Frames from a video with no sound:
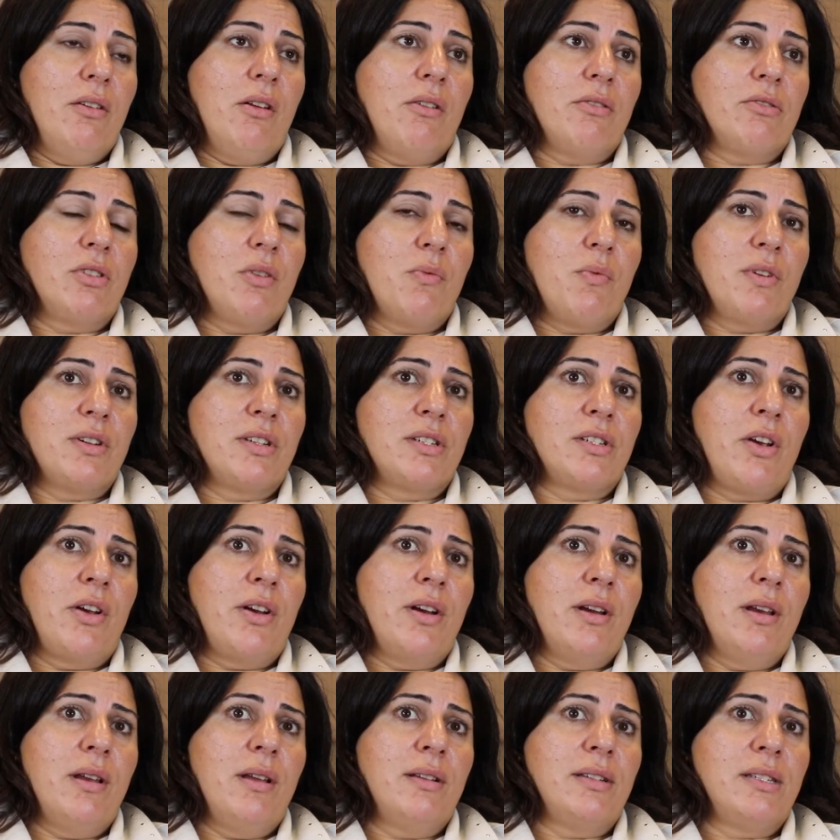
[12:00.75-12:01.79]
know, so we're
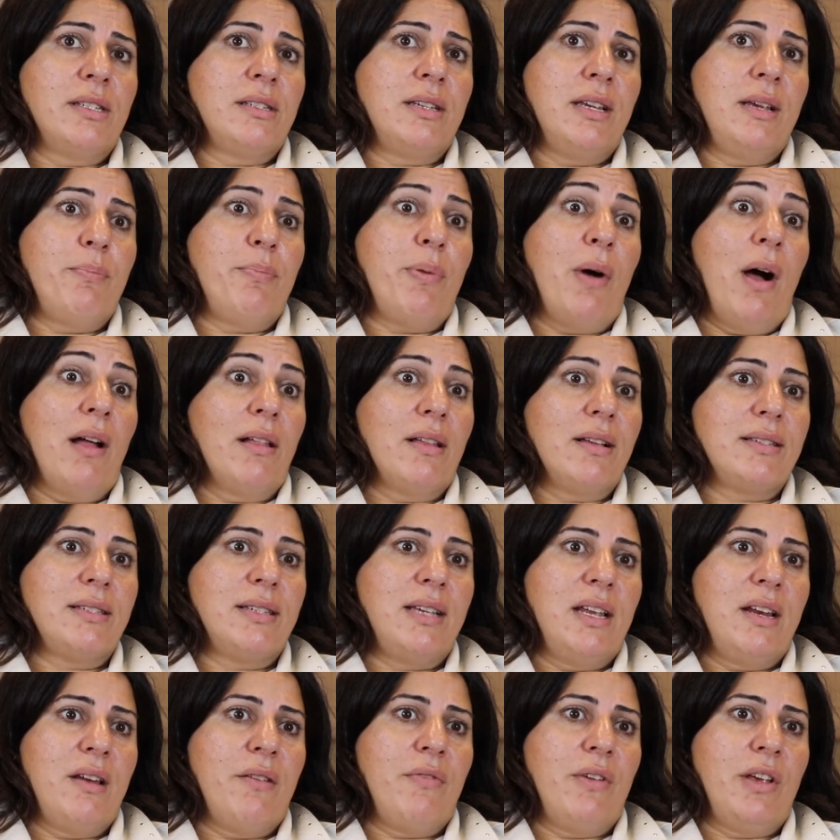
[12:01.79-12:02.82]
starting to see
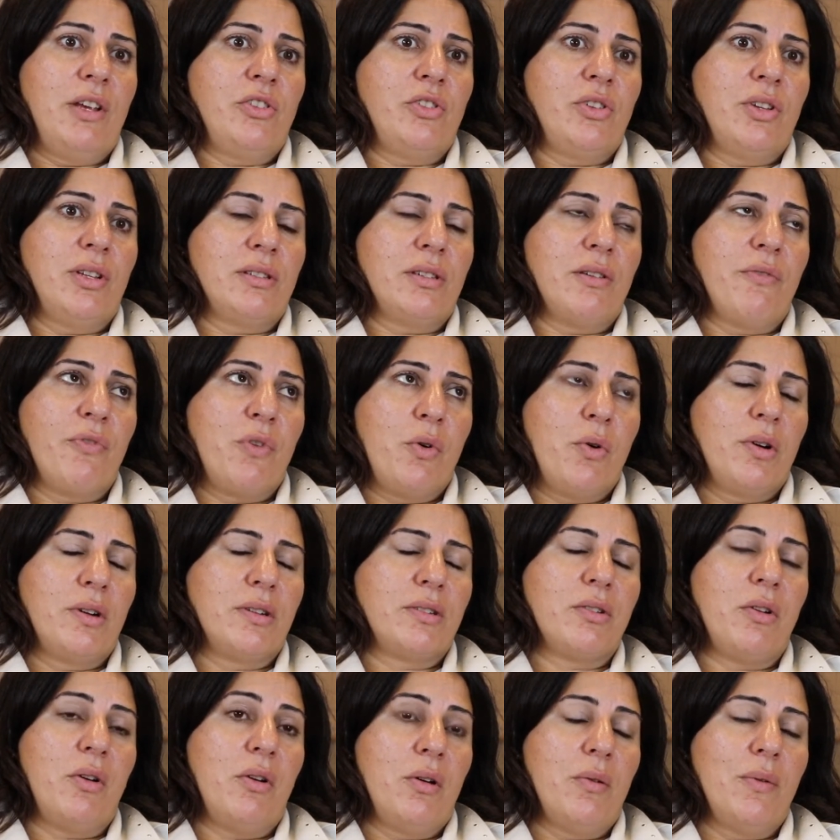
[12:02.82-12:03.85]
policy innovations, of
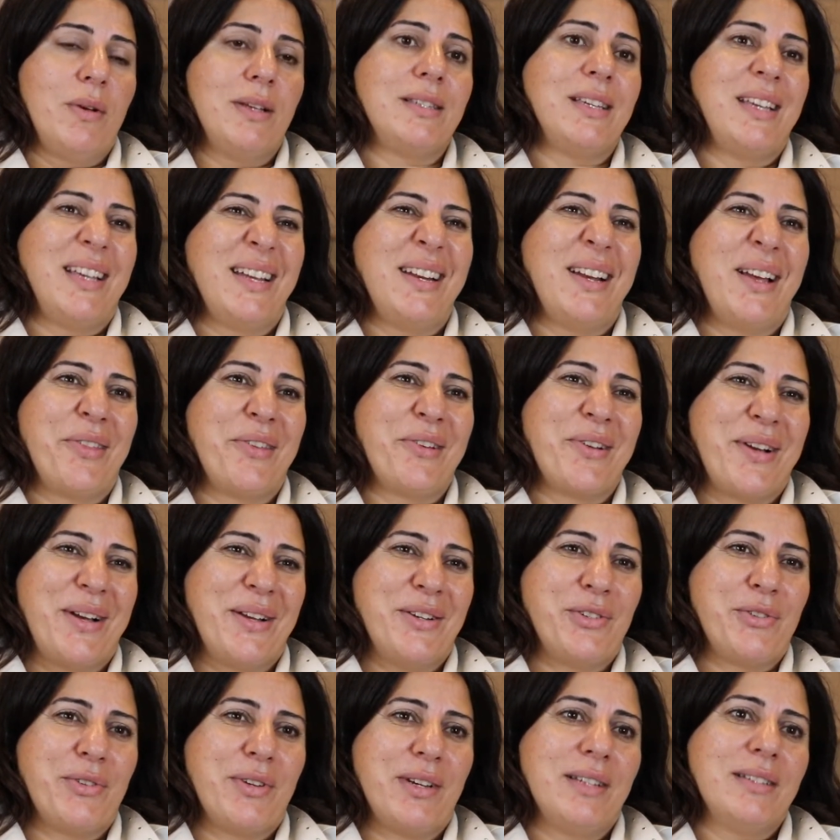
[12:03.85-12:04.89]
course, always in other
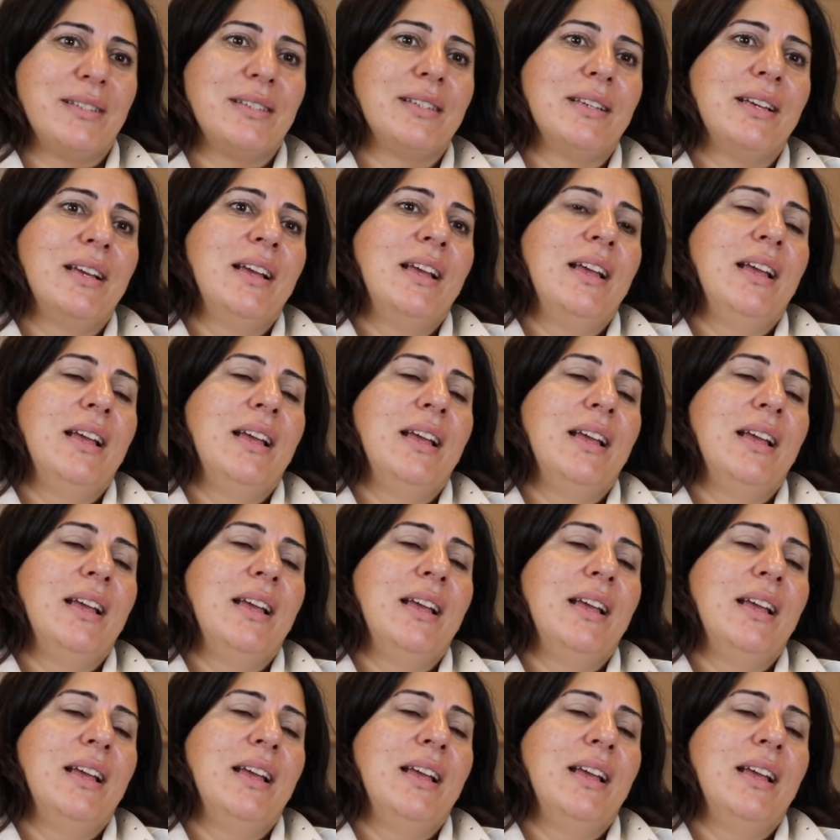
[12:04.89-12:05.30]
countries,